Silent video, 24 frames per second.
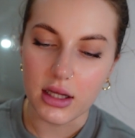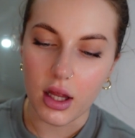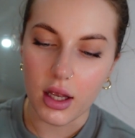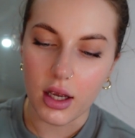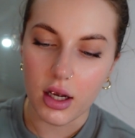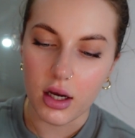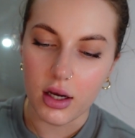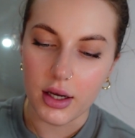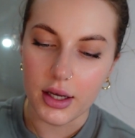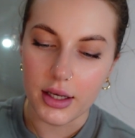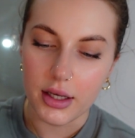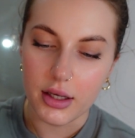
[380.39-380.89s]

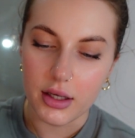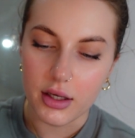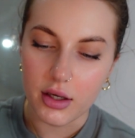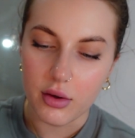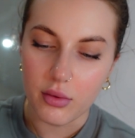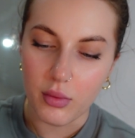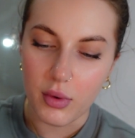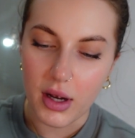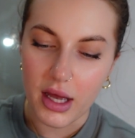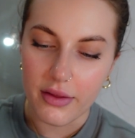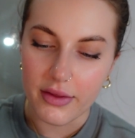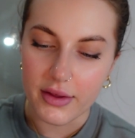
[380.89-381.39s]
Like I
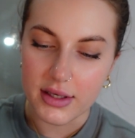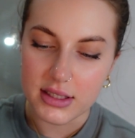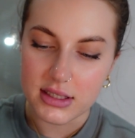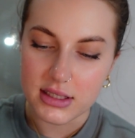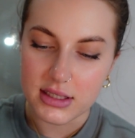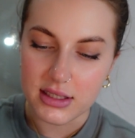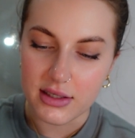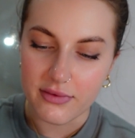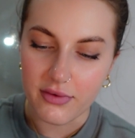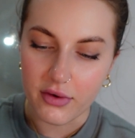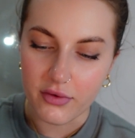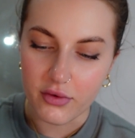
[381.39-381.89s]
can wear
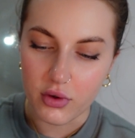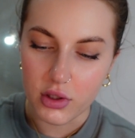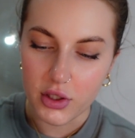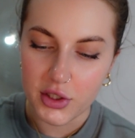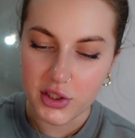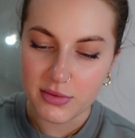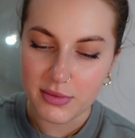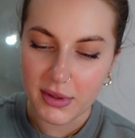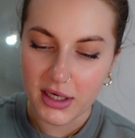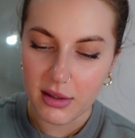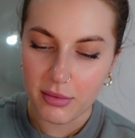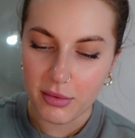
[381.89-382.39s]
this if I've got
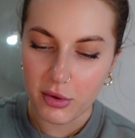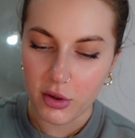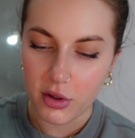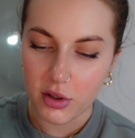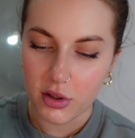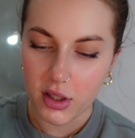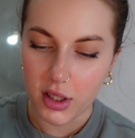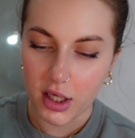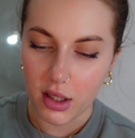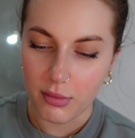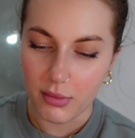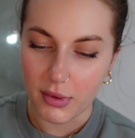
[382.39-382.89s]
loads of makeup
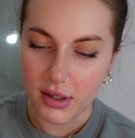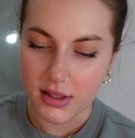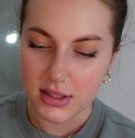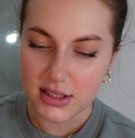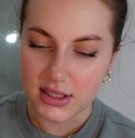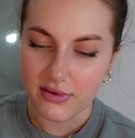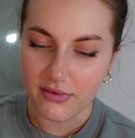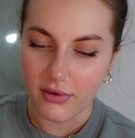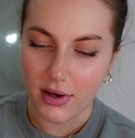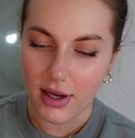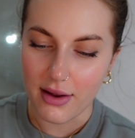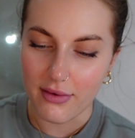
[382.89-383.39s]
on, I can wear
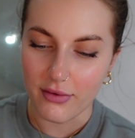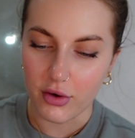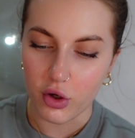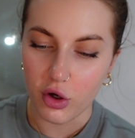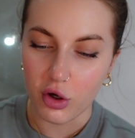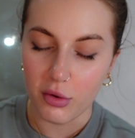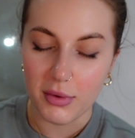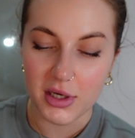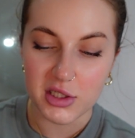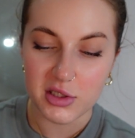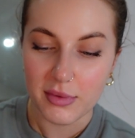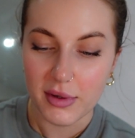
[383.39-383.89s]
this if I haven't
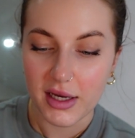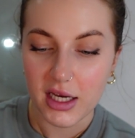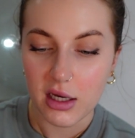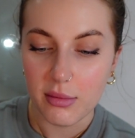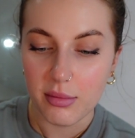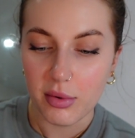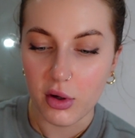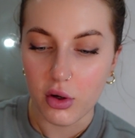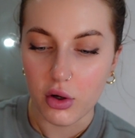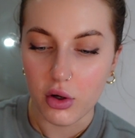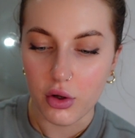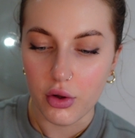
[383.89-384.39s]
got much
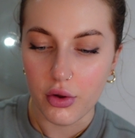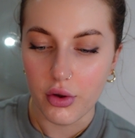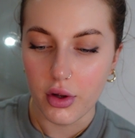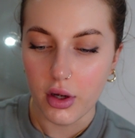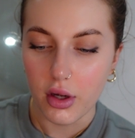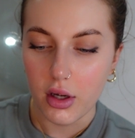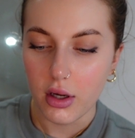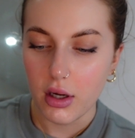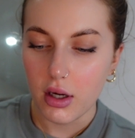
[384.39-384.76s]
makeup on.